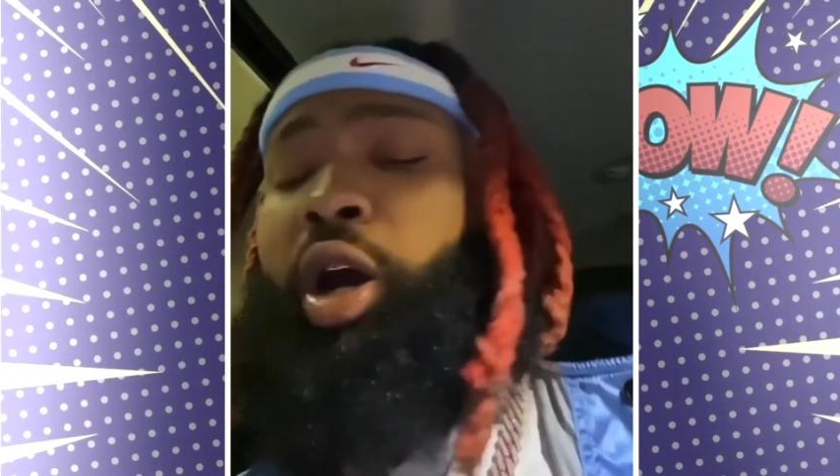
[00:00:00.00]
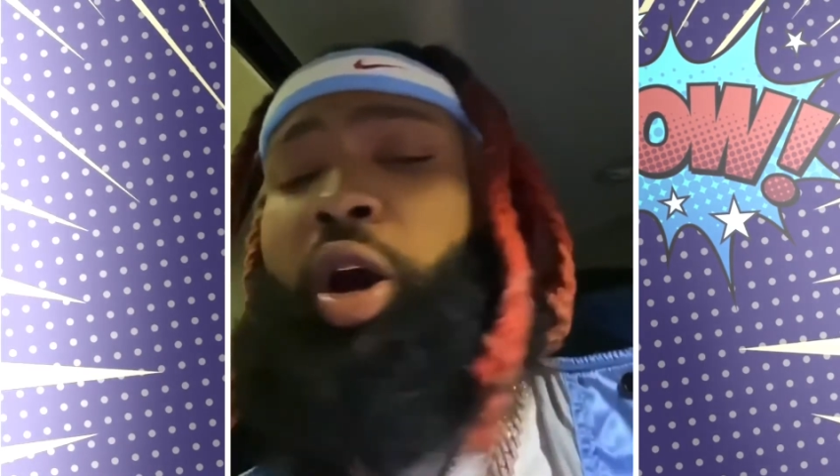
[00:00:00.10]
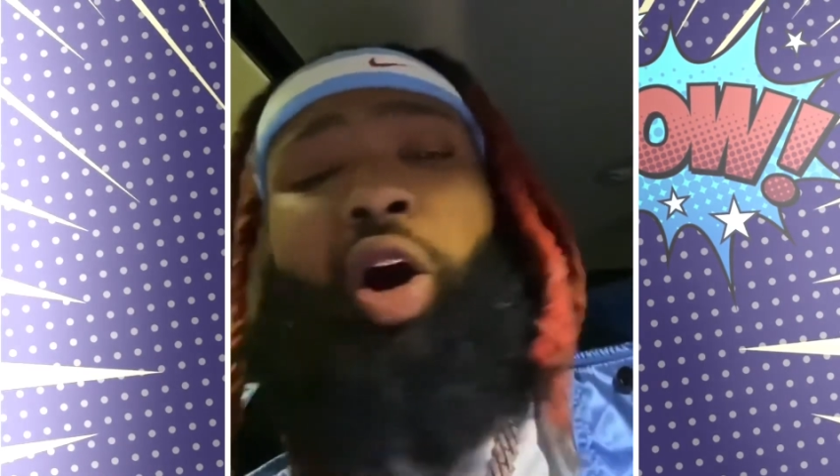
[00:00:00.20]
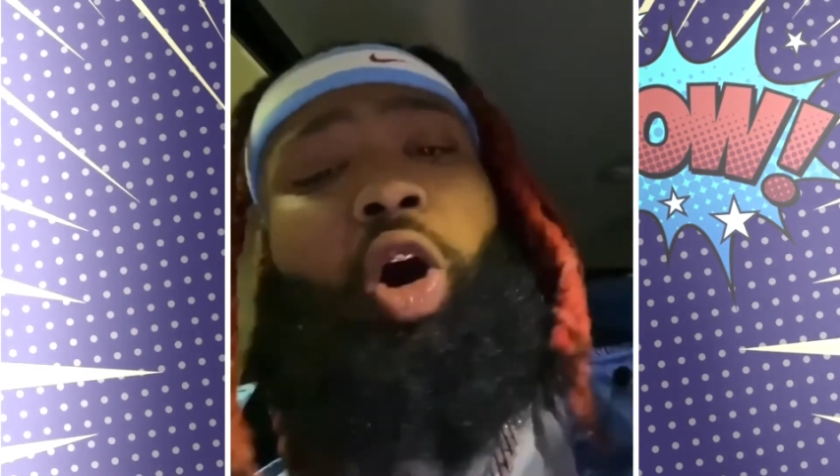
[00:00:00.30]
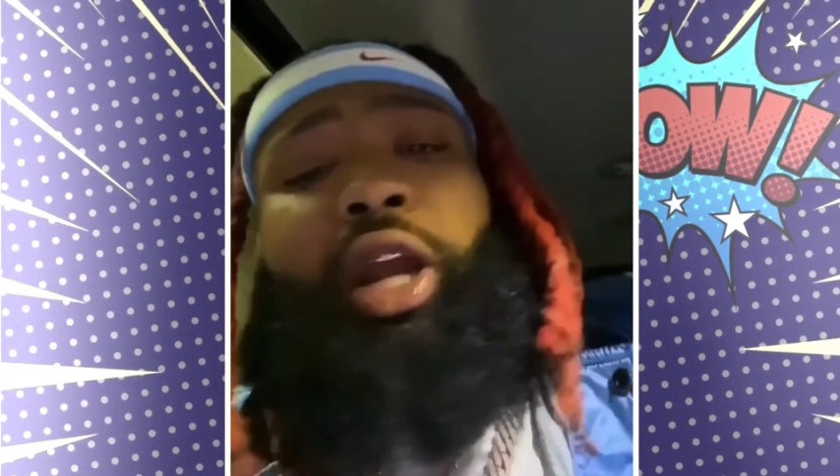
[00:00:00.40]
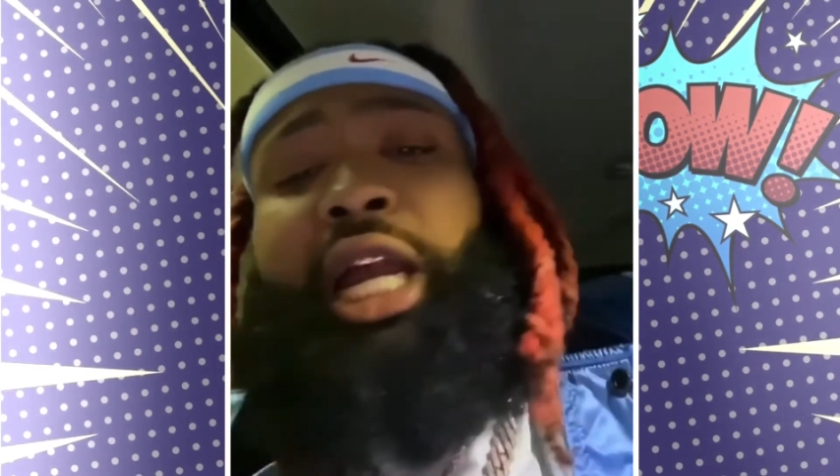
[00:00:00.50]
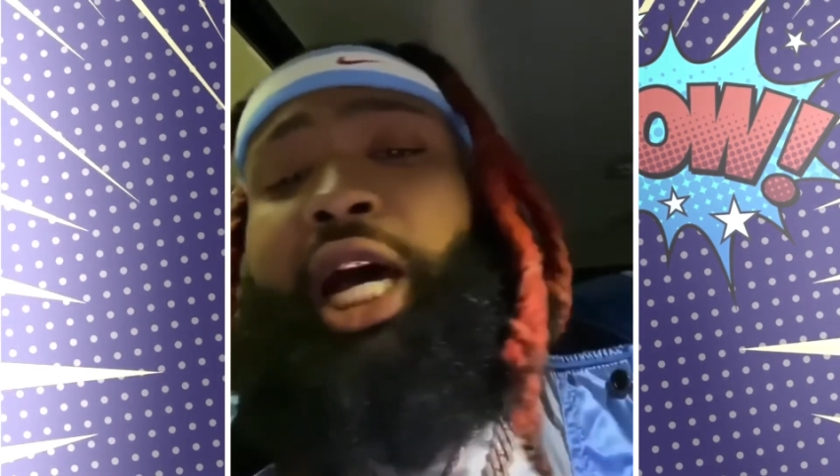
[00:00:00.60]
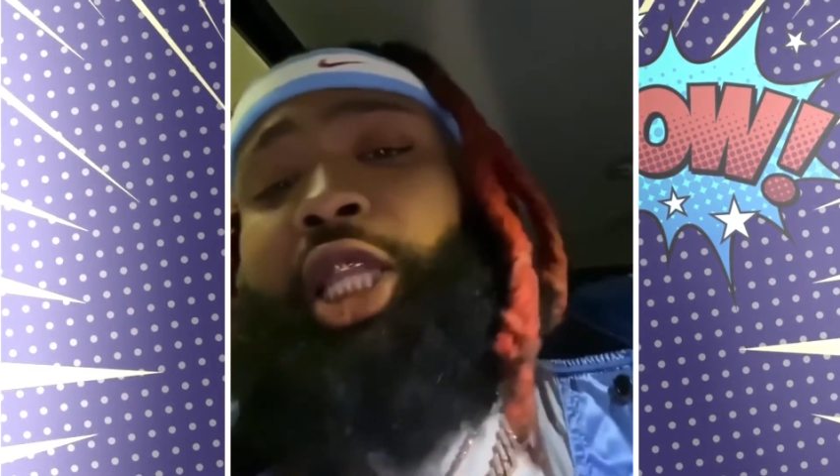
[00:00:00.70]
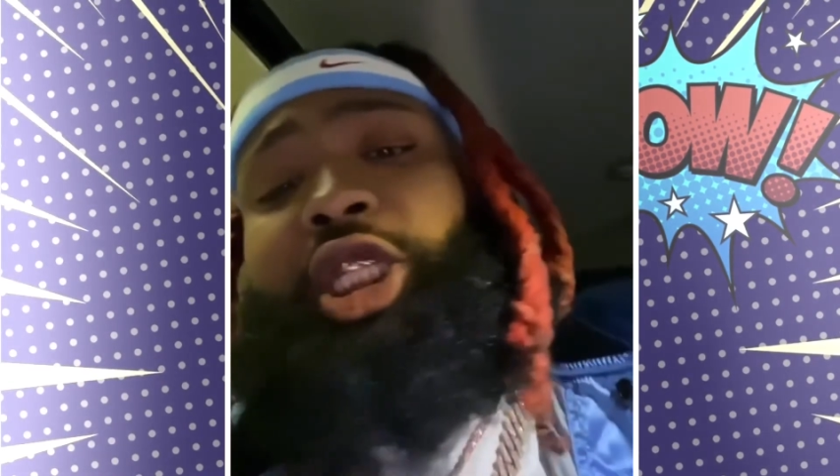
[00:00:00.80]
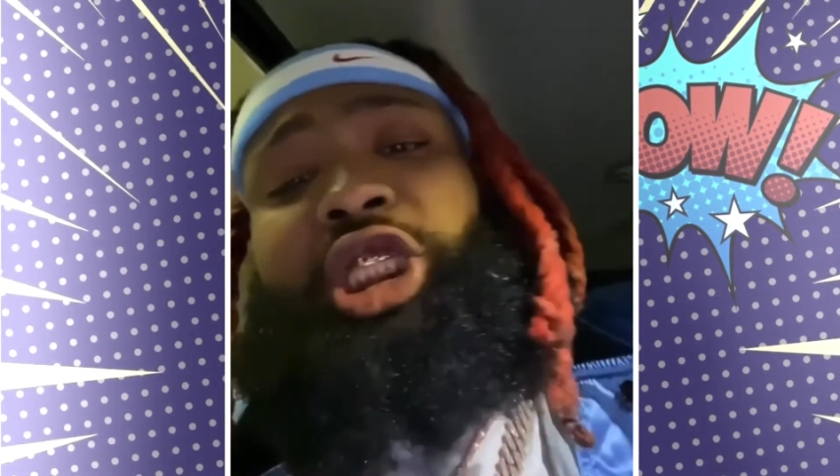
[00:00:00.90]
he
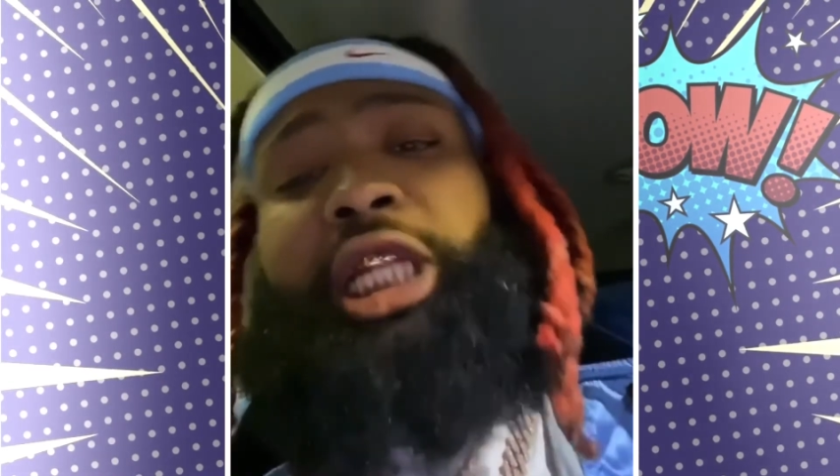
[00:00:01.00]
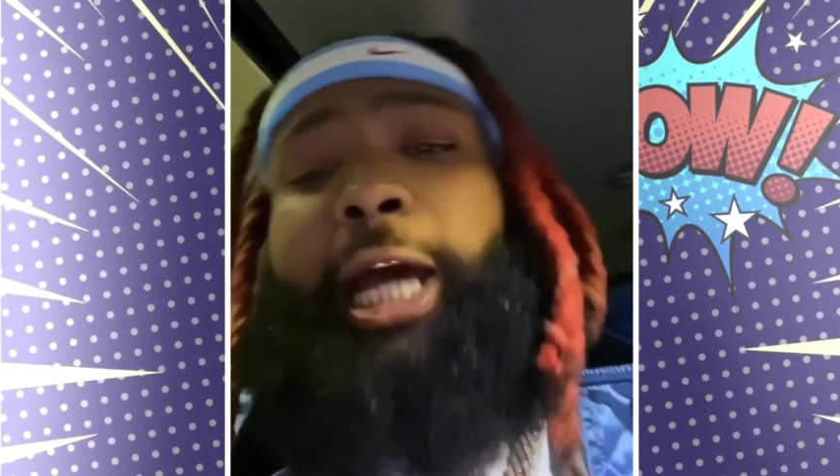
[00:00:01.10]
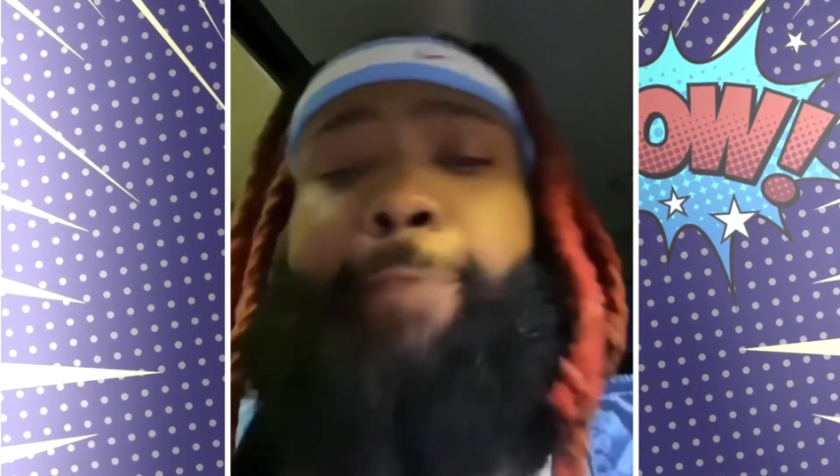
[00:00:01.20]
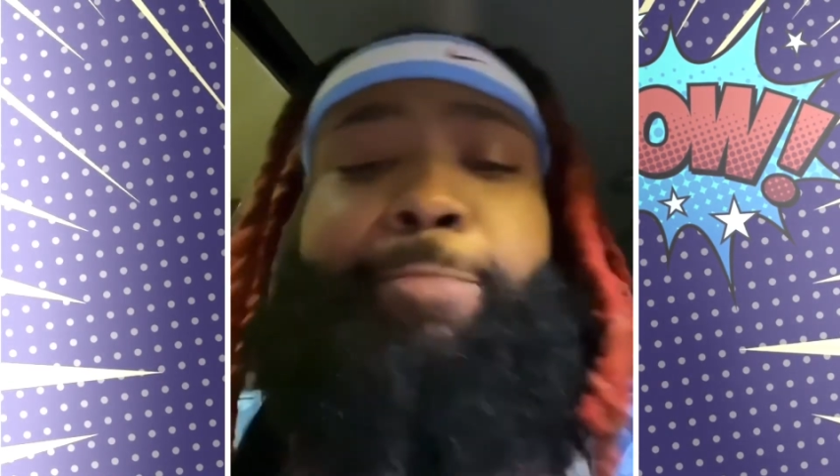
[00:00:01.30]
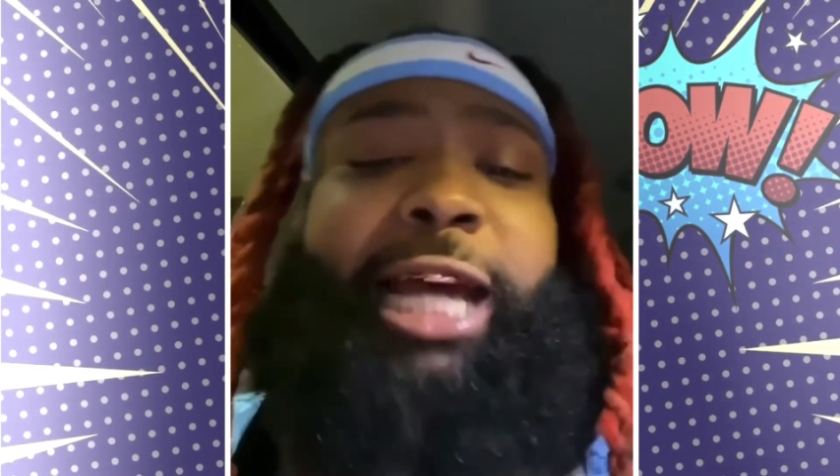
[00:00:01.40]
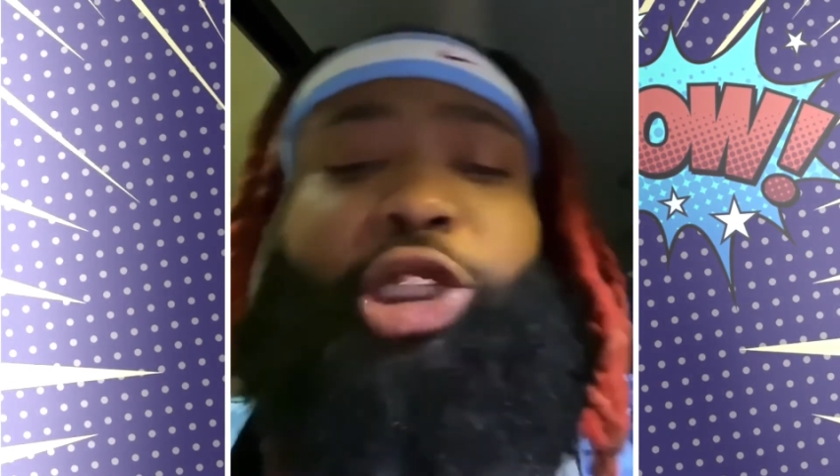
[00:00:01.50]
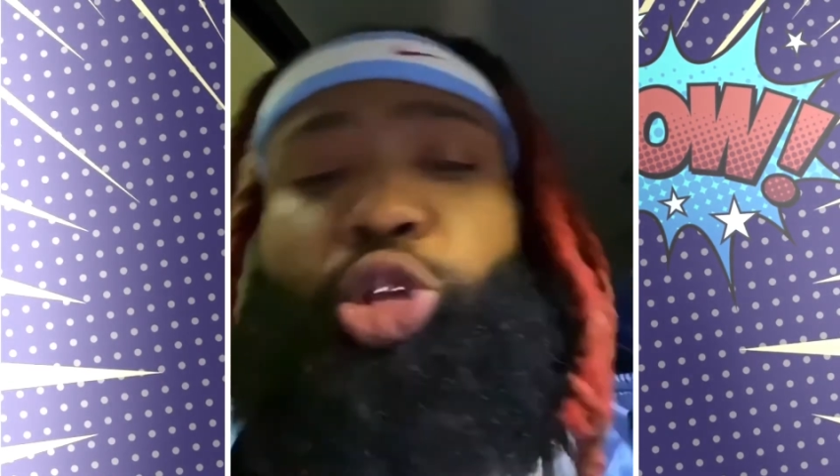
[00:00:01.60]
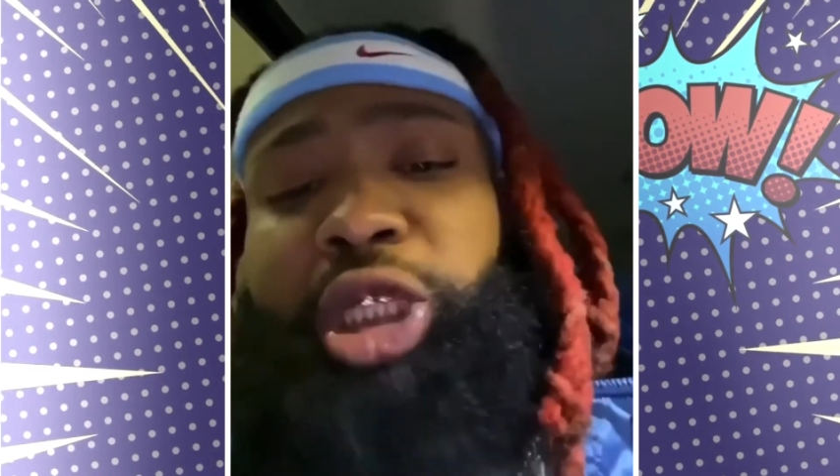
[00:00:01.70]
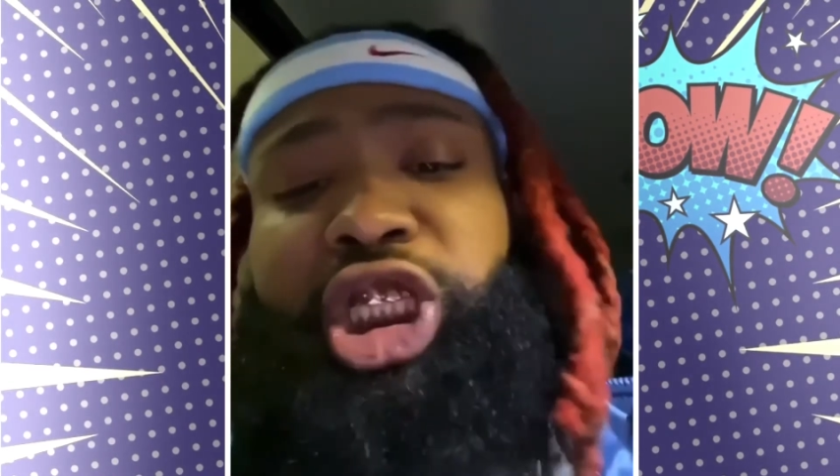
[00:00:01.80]
really wanted to let people know that